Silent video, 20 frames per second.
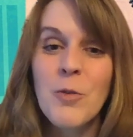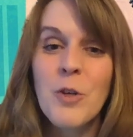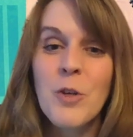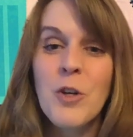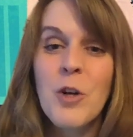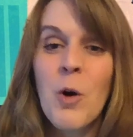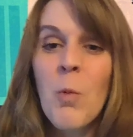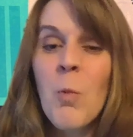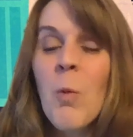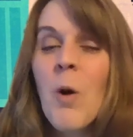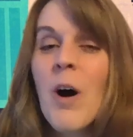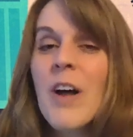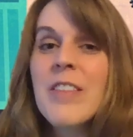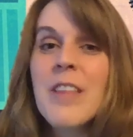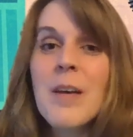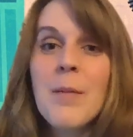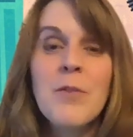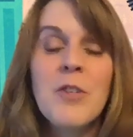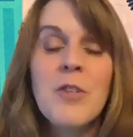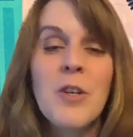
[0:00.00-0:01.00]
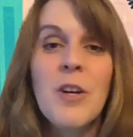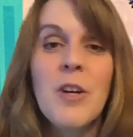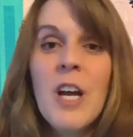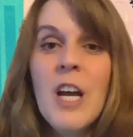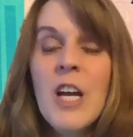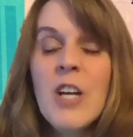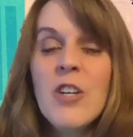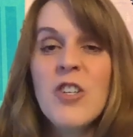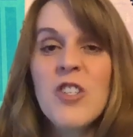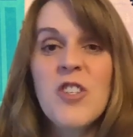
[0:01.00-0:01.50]
You don't want them to
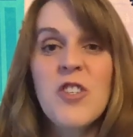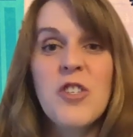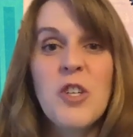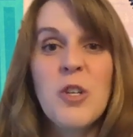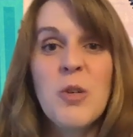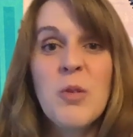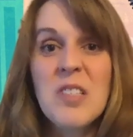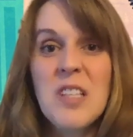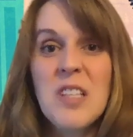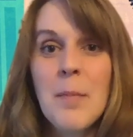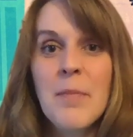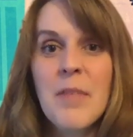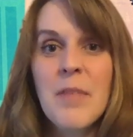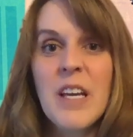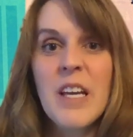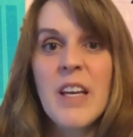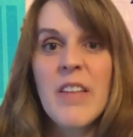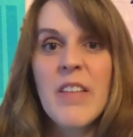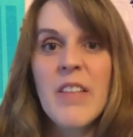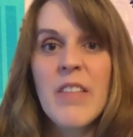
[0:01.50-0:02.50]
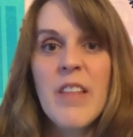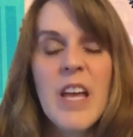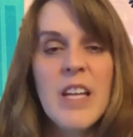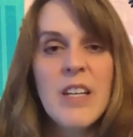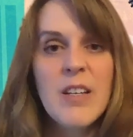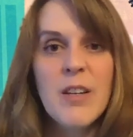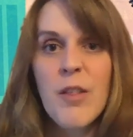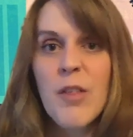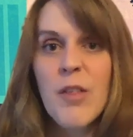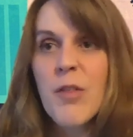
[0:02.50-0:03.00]
just do something and
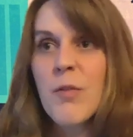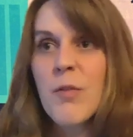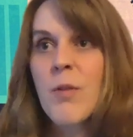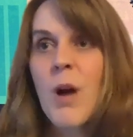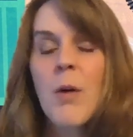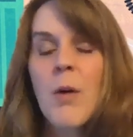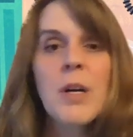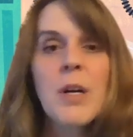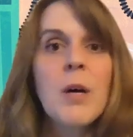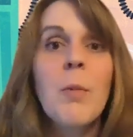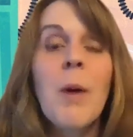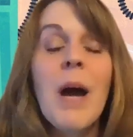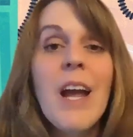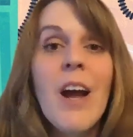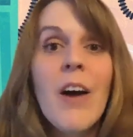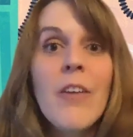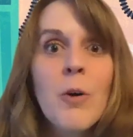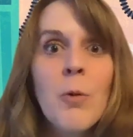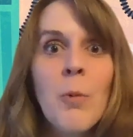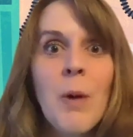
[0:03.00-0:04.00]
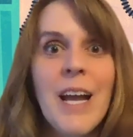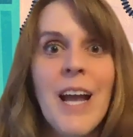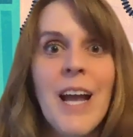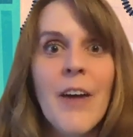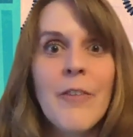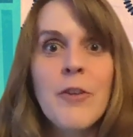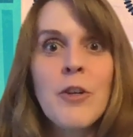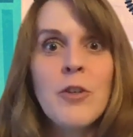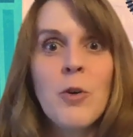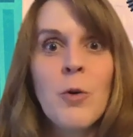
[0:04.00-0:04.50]
then throw it away on the way
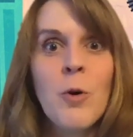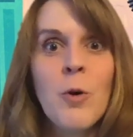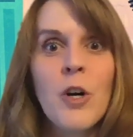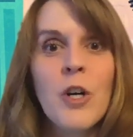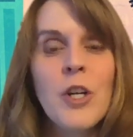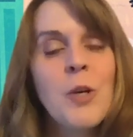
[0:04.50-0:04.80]
out the door.